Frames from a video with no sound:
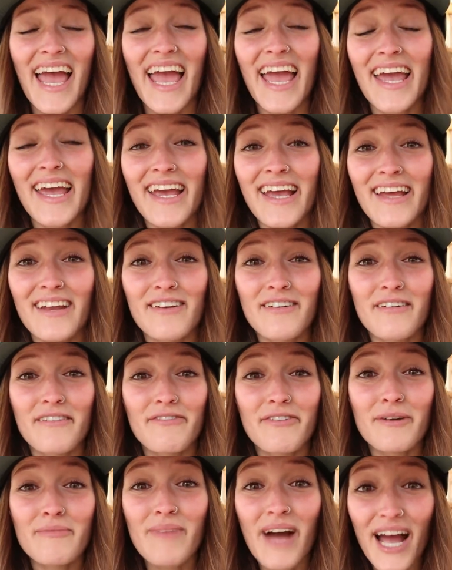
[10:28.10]
And
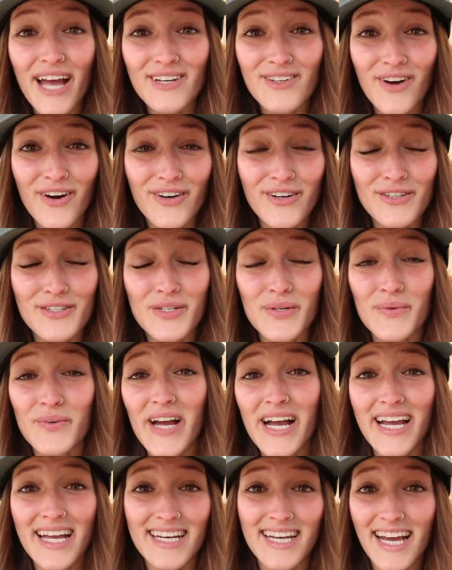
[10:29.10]
for my daughter to
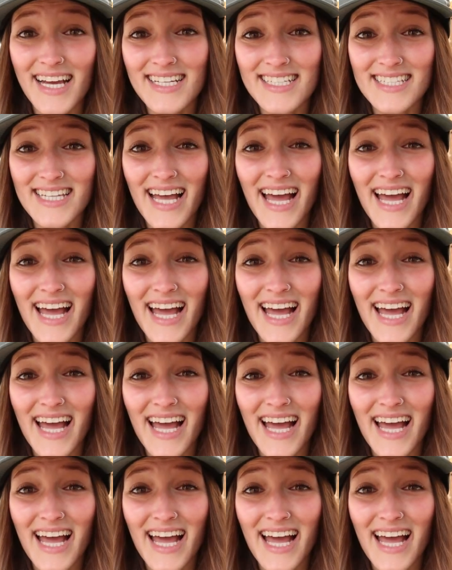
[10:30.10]
recognize